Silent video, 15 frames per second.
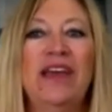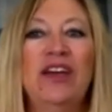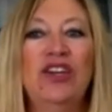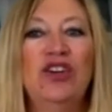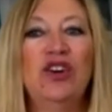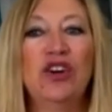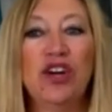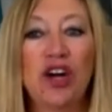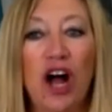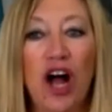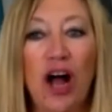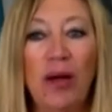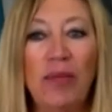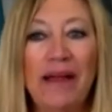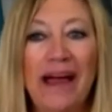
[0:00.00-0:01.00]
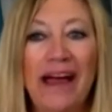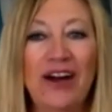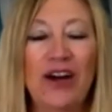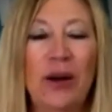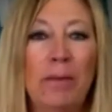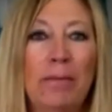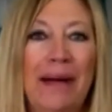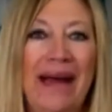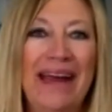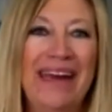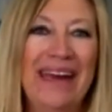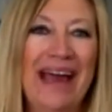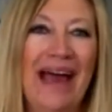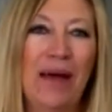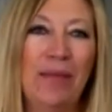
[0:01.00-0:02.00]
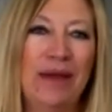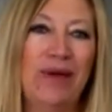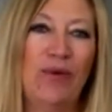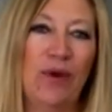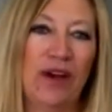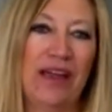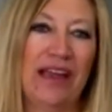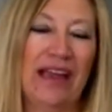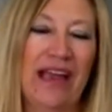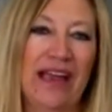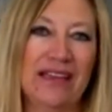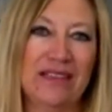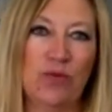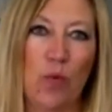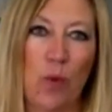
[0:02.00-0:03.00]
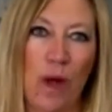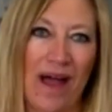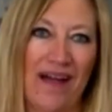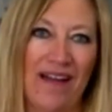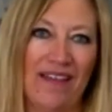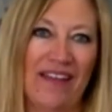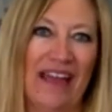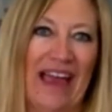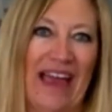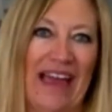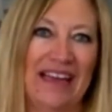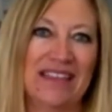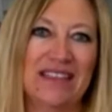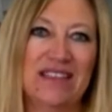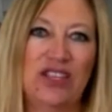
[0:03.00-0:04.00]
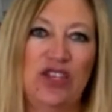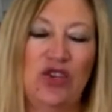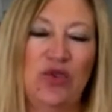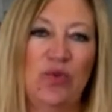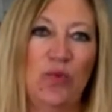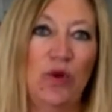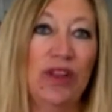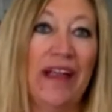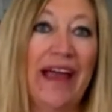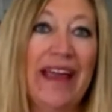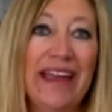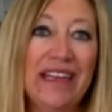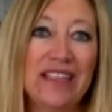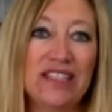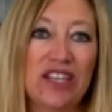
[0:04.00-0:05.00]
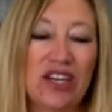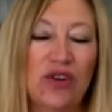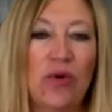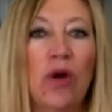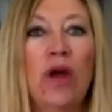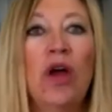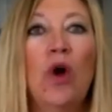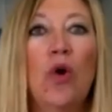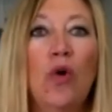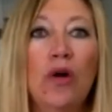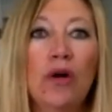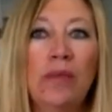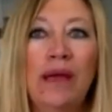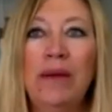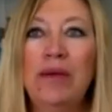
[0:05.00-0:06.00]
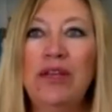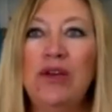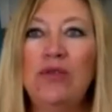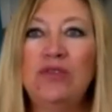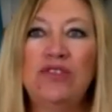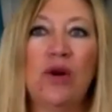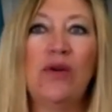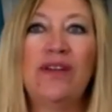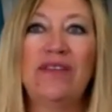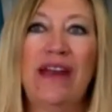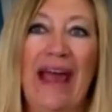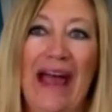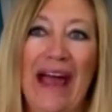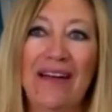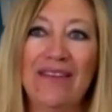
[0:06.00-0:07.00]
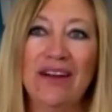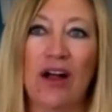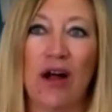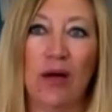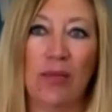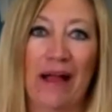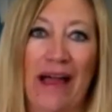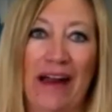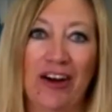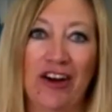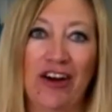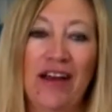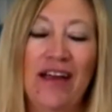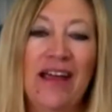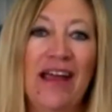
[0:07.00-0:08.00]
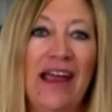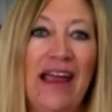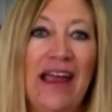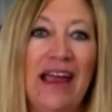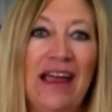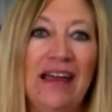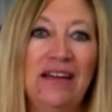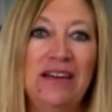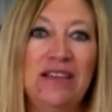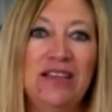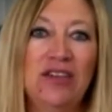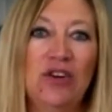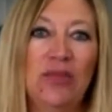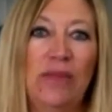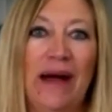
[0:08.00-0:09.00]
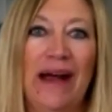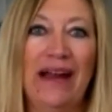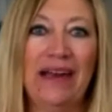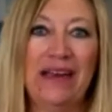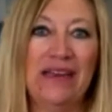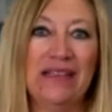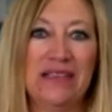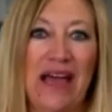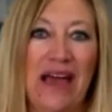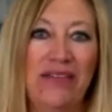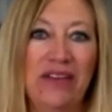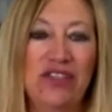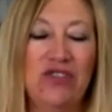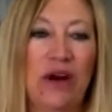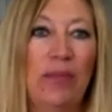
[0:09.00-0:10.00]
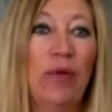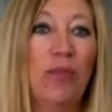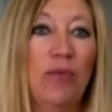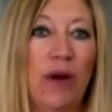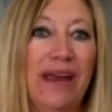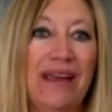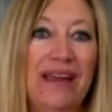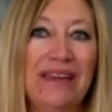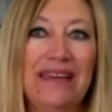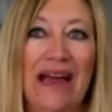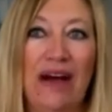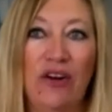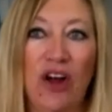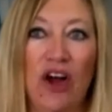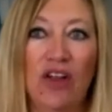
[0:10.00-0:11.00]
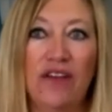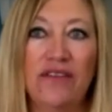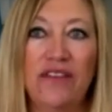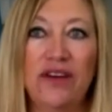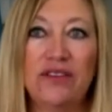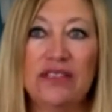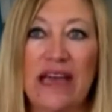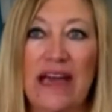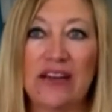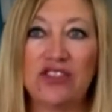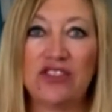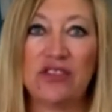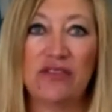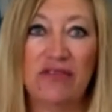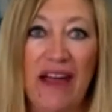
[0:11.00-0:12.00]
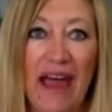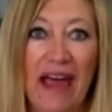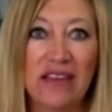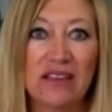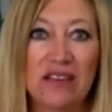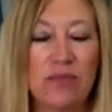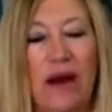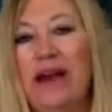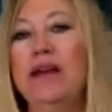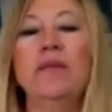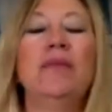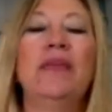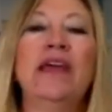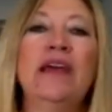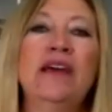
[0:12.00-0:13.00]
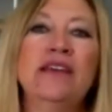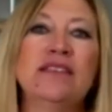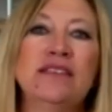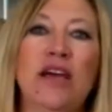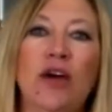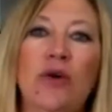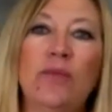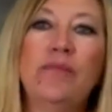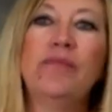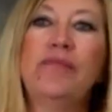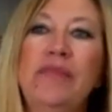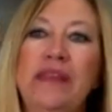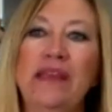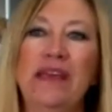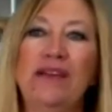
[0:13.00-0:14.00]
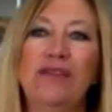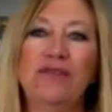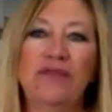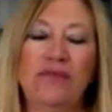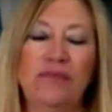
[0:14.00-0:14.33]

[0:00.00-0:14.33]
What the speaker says: Your gallbladder might not be working as well as you would like it to, or maybe you don't even have a gallbladder and your body is having trouble breaking down all of those extra fats, right? So if